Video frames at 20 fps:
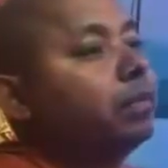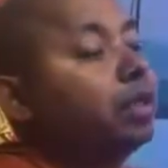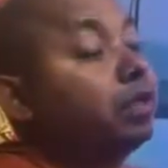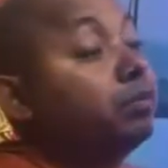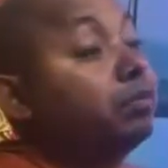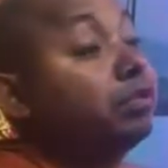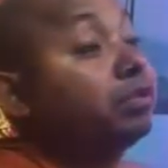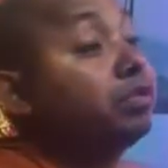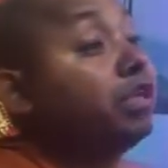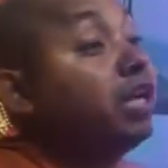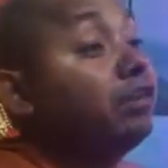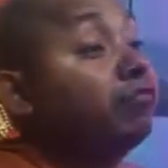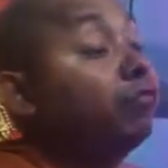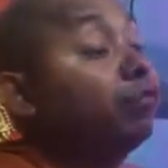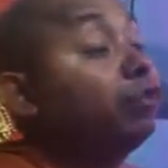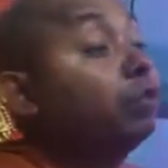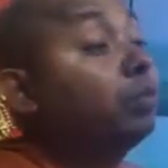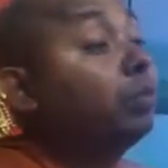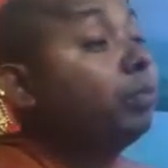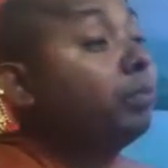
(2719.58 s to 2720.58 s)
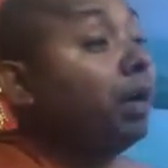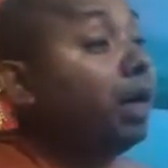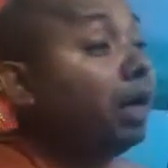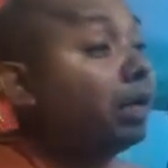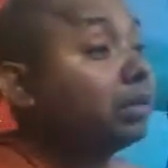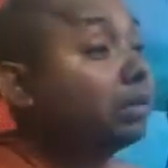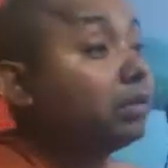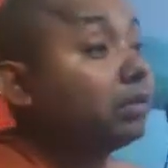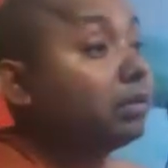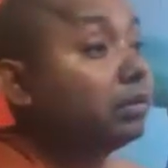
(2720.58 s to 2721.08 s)
That means Eightfold Noble
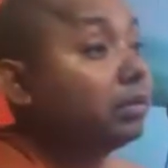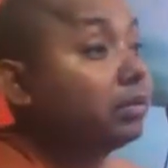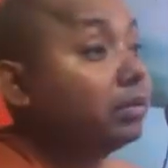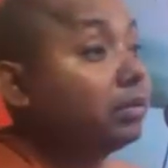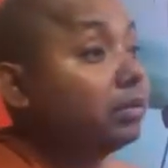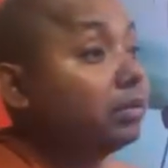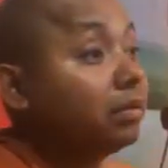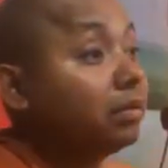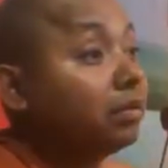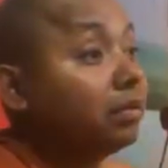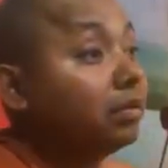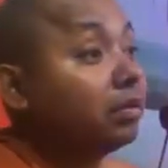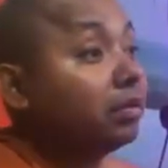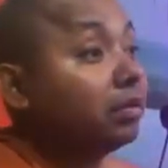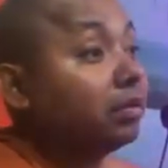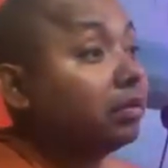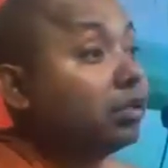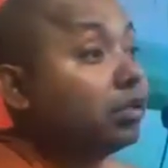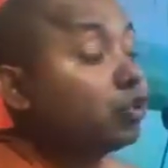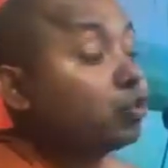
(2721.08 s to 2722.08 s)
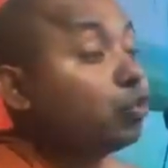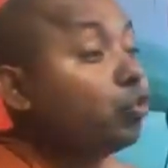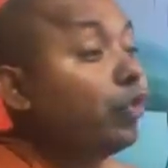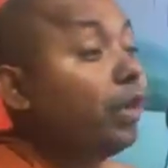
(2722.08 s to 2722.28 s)
Path. So